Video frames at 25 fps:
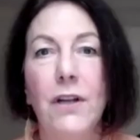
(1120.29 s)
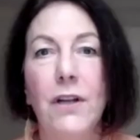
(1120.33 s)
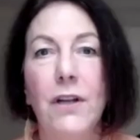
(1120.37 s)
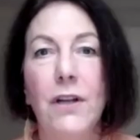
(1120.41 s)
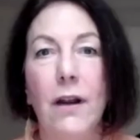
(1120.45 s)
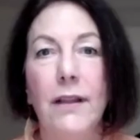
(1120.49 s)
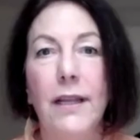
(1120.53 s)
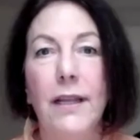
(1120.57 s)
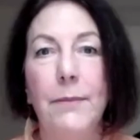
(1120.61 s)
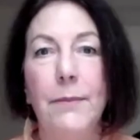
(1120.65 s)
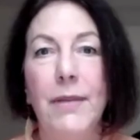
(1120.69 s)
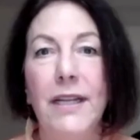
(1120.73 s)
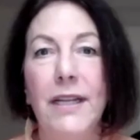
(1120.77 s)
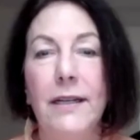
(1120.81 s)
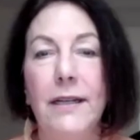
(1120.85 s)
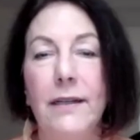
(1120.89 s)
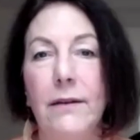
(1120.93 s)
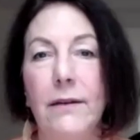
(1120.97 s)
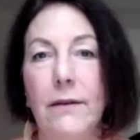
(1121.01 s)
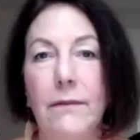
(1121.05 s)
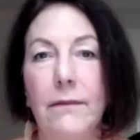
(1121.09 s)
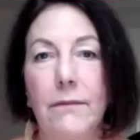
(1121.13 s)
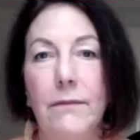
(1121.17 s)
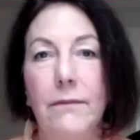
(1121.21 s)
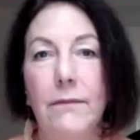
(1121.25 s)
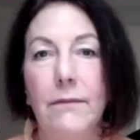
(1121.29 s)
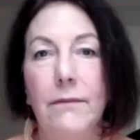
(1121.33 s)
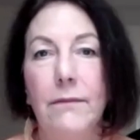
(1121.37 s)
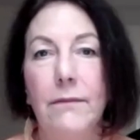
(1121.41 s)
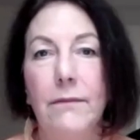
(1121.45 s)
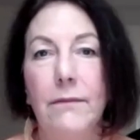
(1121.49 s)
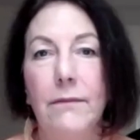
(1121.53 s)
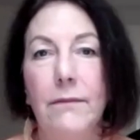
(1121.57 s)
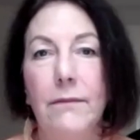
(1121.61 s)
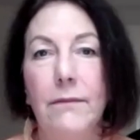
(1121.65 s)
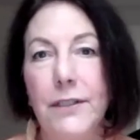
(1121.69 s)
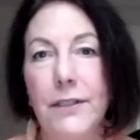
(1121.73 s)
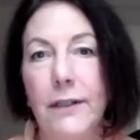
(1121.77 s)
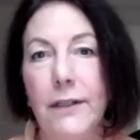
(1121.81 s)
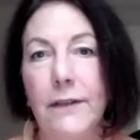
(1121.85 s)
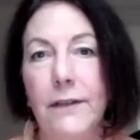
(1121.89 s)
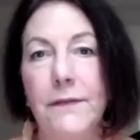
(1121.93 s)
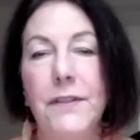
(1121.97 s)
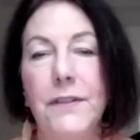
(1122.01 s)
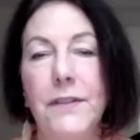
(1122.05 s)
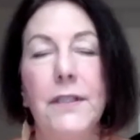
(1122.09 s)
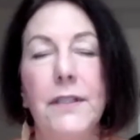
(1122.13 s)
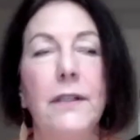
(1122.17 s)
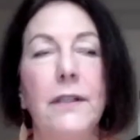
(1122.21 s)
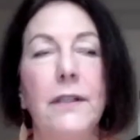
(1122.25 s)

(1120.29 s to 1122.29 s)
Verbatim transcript: Are they being overserved?